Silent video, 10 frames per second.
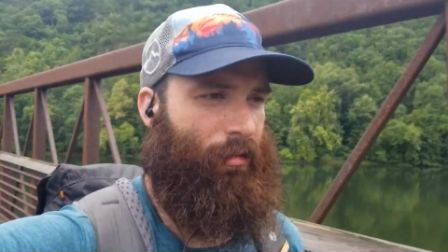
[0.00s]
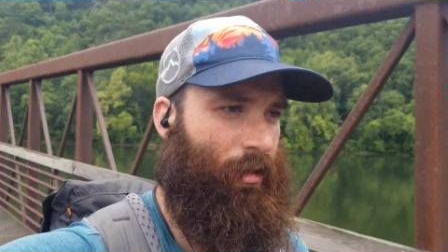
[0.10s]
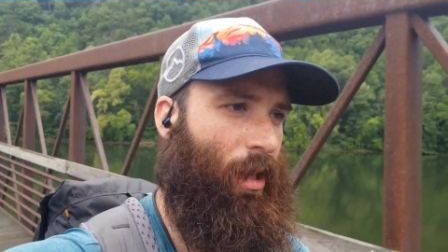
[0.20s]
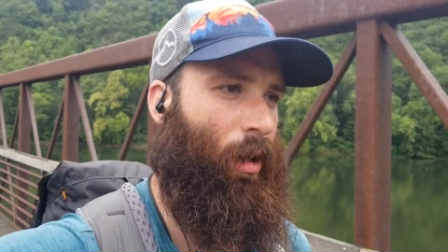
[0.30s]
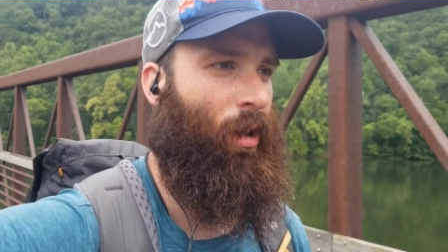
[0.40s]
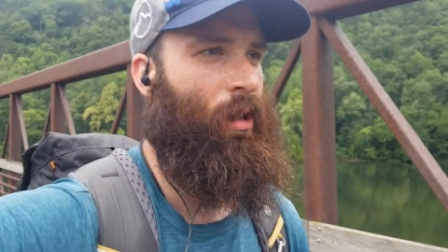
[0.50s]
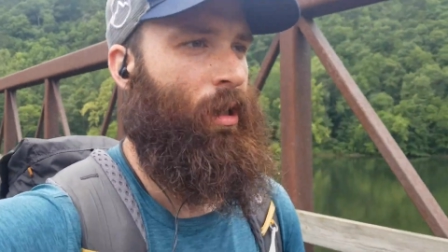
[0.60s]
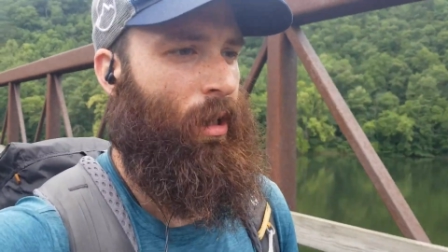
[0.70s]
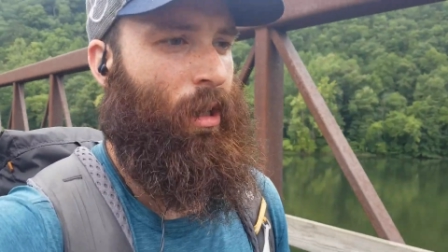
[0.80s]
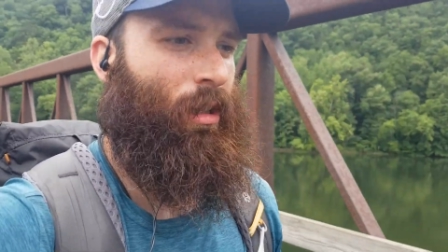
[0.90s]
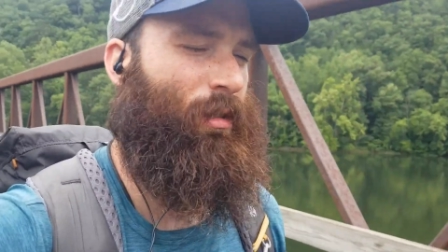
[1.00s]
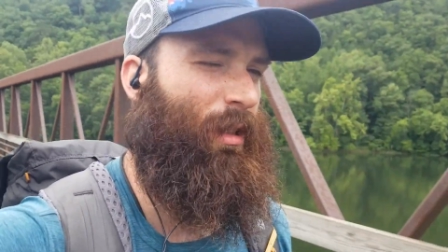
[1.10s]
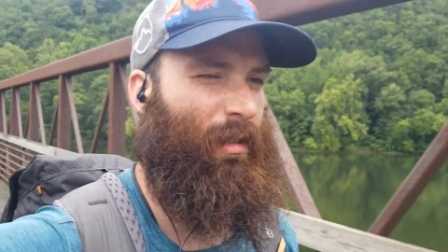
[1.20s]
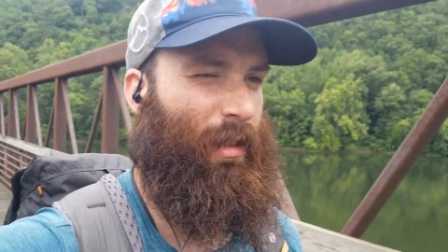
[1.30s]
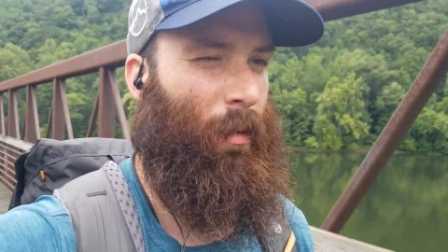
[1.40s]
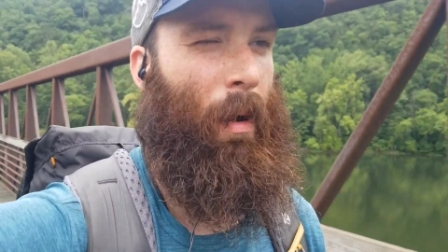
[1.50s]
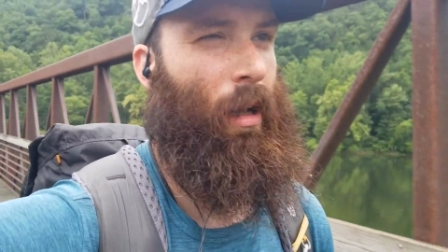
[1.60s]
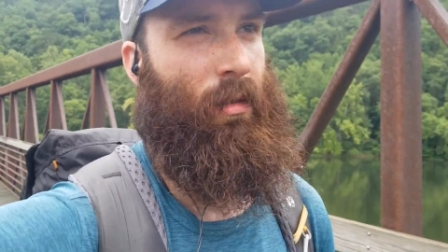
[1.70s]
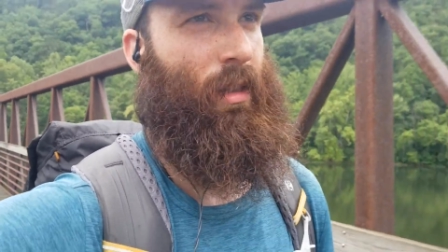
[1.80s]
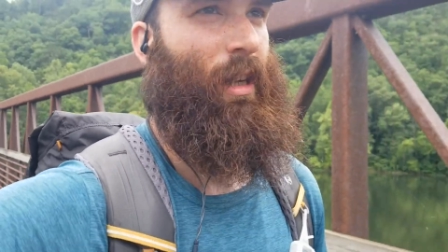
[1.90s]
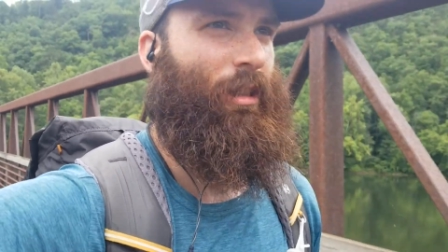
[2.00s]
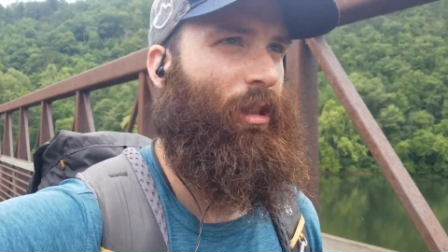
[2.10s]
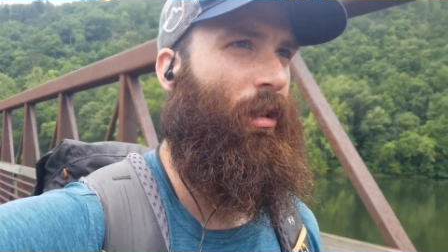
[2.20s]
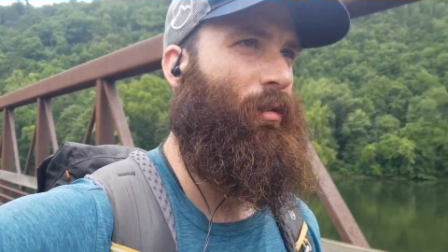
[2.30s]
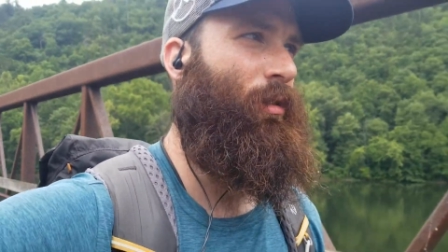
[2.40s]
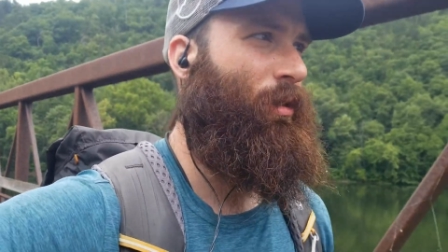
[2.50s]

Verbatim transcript: So then it's like a mile to the next shelter.